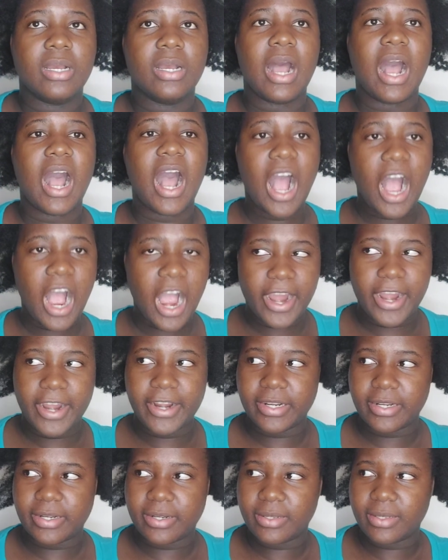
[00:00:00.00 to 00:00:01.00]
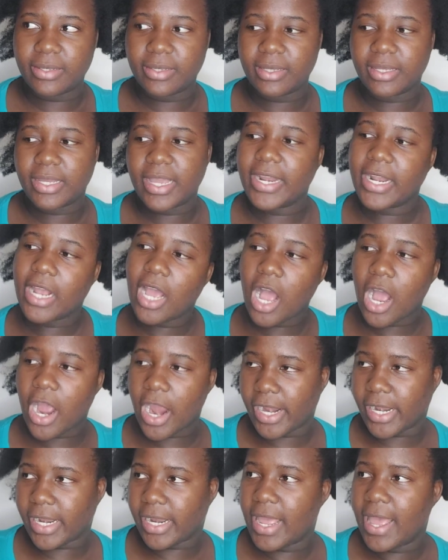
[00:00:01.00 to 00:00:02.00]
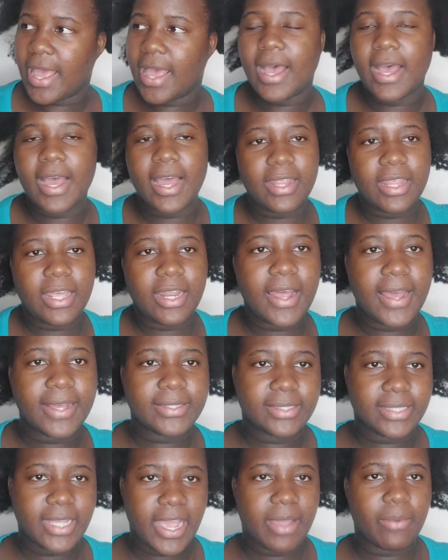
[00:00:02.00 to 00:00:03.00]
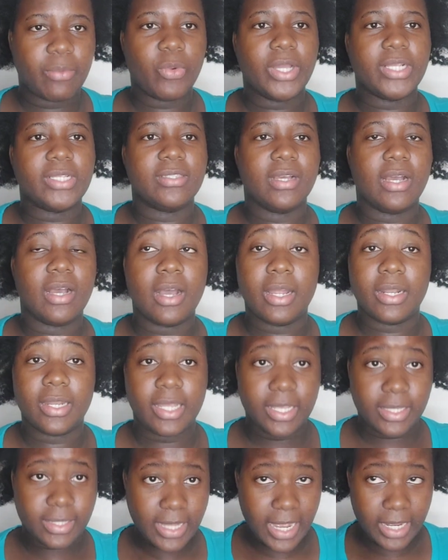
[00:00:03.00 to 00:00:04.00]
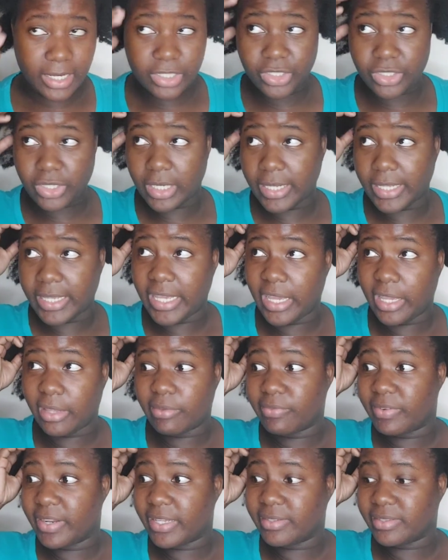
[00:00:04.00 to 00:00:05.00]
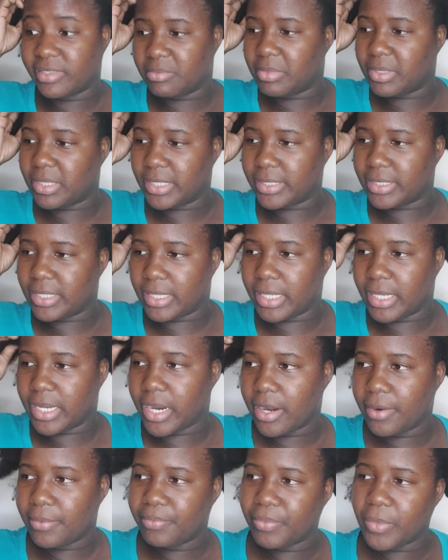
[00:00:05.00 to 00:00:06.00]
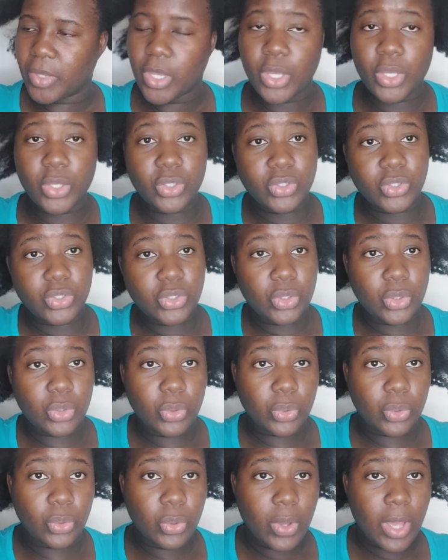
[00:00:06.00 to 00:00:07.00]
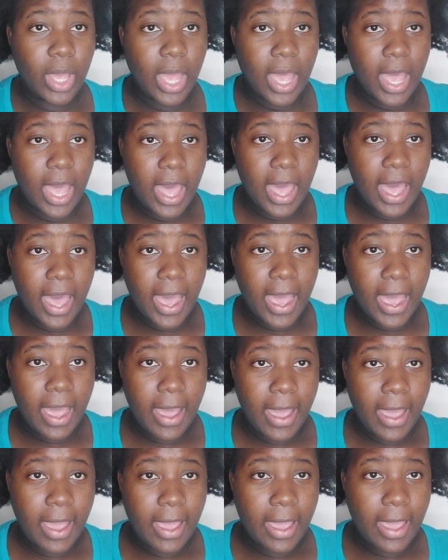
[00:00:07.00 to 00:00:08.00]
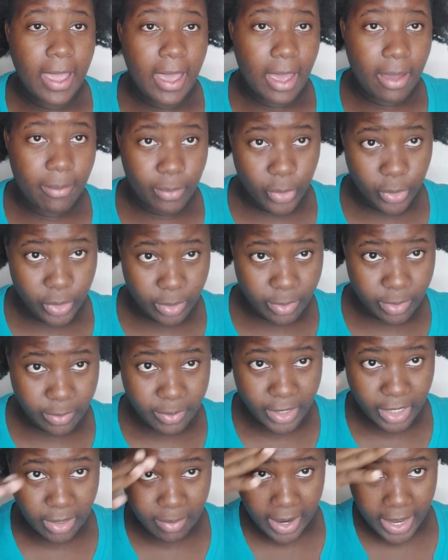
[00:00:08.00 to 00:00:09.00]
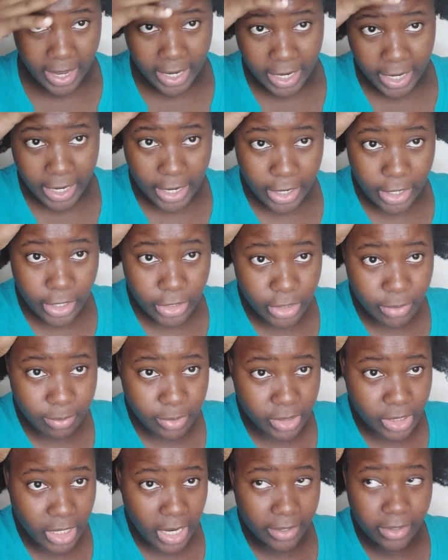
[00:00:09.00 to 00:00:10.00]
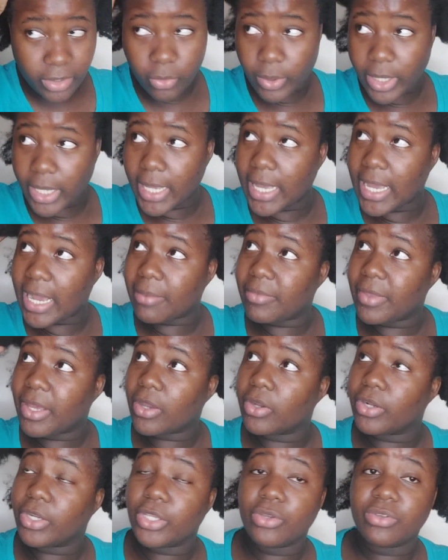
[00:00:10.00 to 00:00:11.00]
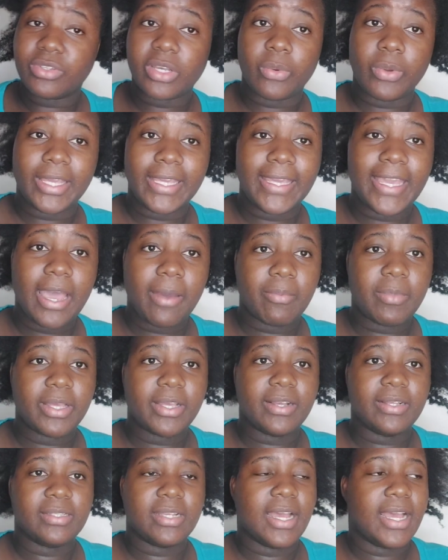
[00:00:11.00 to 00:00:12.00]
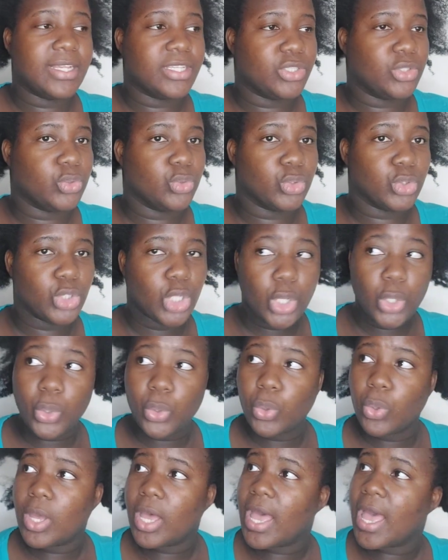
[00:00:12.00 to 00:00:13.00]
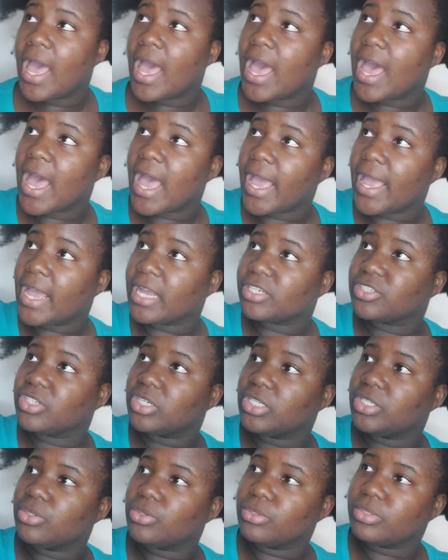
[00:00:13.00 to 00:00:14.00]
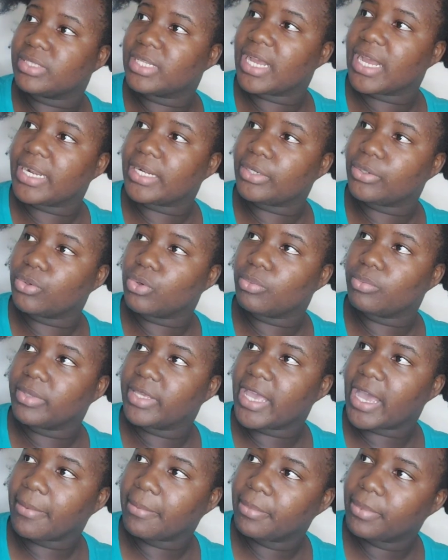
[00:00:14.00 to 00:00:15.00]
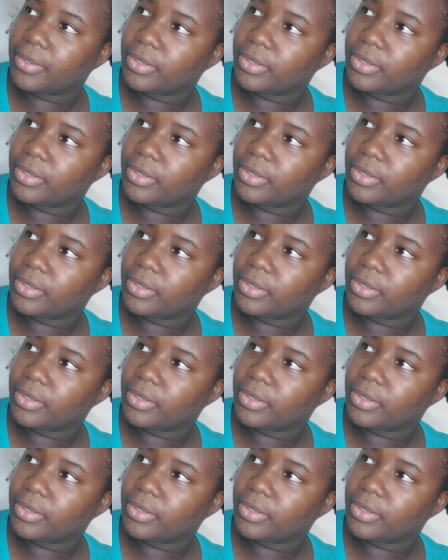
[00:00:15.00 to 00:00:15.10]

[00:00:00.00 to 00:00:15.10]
hard, kind of hard, and then as time went on, it actually gained flexibility there. So I am going to prepare my hair to put on the wig. I'm not going to use a wig cap because, as you know, I actually used a dome cap